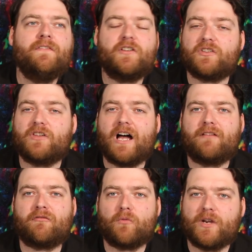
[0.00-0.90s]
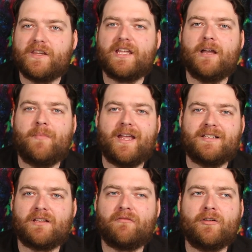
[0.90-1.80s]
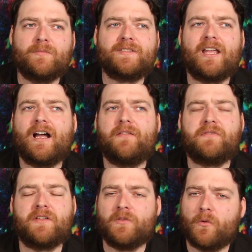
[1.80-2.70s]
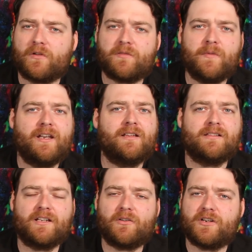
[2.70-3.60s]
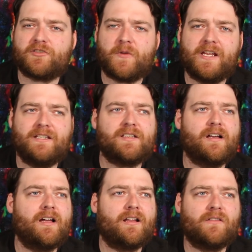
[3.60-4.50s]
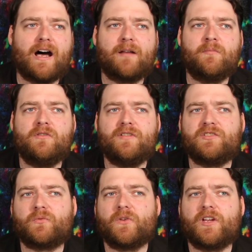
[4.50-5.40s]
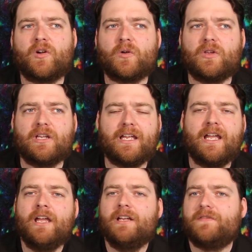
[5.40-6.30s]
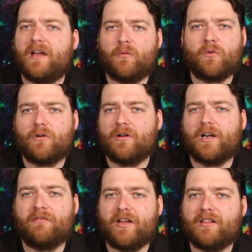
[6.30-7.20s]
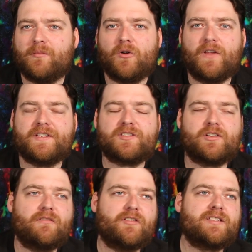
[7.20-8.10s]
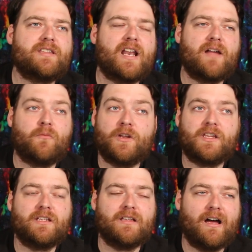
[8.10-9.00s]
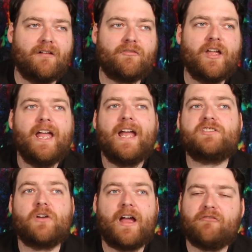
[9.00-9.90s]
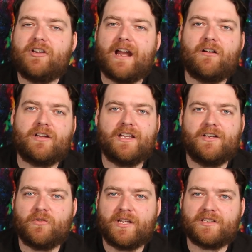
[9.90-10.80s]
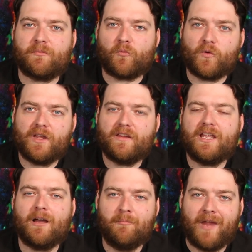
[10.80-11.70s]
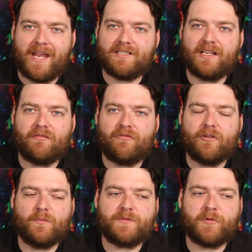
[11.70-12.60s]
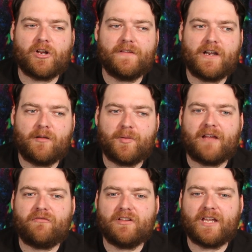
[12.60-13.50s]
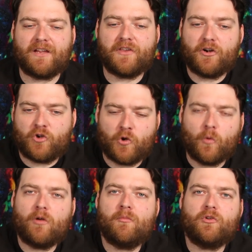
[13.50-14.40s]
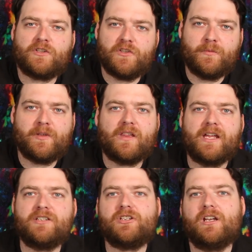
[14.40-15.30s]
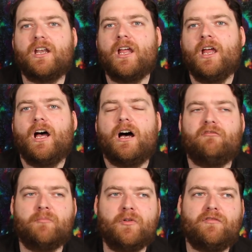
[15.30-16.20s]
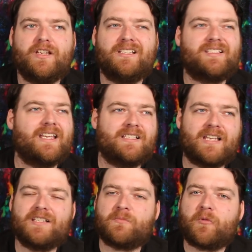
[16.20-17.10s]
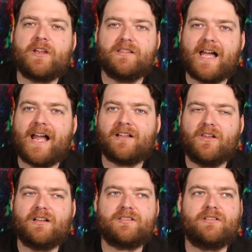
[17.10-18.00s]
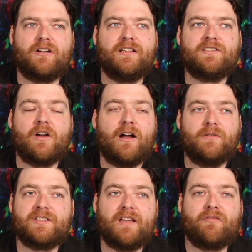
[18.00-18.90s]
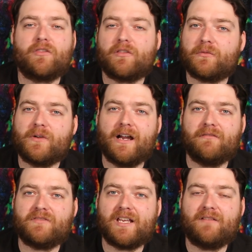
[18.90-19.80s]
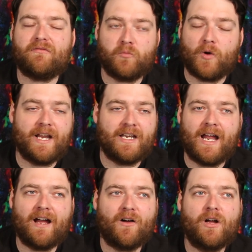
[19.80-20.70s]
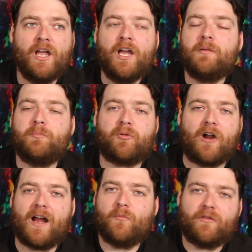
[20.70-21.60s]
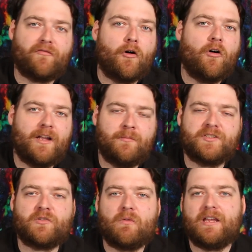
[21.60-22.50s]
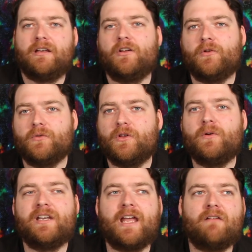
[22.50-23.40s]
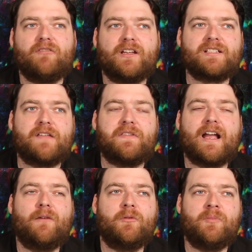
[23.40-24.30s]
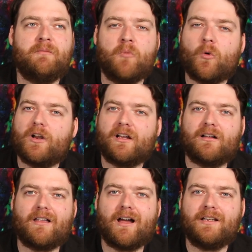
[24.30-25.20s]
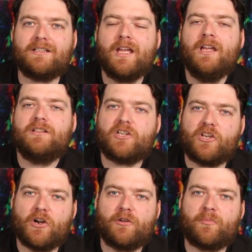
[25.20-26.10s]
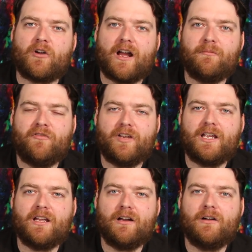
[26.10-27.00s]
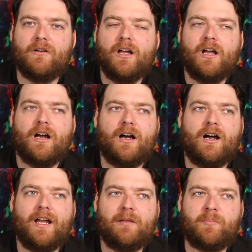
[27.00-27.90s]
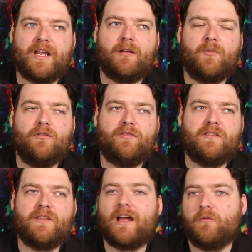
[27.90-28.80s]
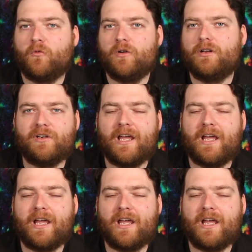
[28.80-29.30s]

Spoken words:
There's a lot of really amazing films. They got The Northman and Licorice Pizza and a lot of movies really early that were available on the service that I really love. And so every now and again, you'll get some really amazing films put on there, but I feel like their normal accumulation of movies is pretty lackluster. And so I would say for the three I've said right now, Prime would fall in between Hulu and Netflix. I think I would be more inclined to go to Prime Video and pick a movie than I would